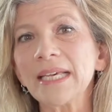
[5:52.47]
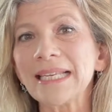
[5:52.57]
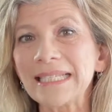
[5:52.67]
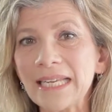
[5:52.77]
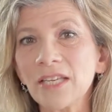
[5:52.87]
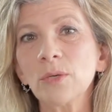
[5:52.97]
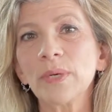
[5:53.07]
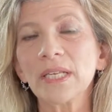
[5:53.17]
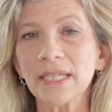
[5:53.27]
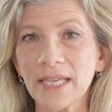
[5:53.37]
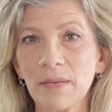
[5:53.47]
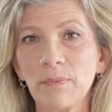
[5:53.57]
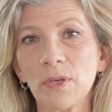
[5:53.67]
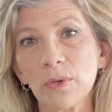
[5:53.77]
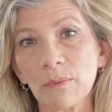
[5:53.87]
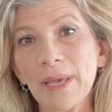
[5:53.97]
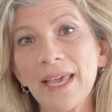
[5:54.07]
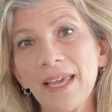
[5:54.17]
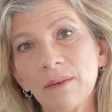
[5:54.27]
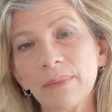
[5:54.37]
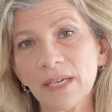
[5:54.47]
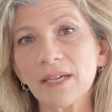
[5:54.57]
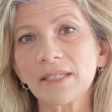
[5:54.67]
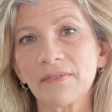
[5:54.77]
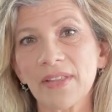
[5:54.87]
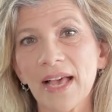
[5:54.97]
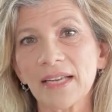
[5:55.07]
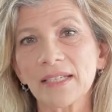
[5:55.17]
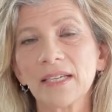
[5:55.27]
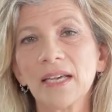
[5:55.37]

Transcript: continuing to keep you in pain because of that?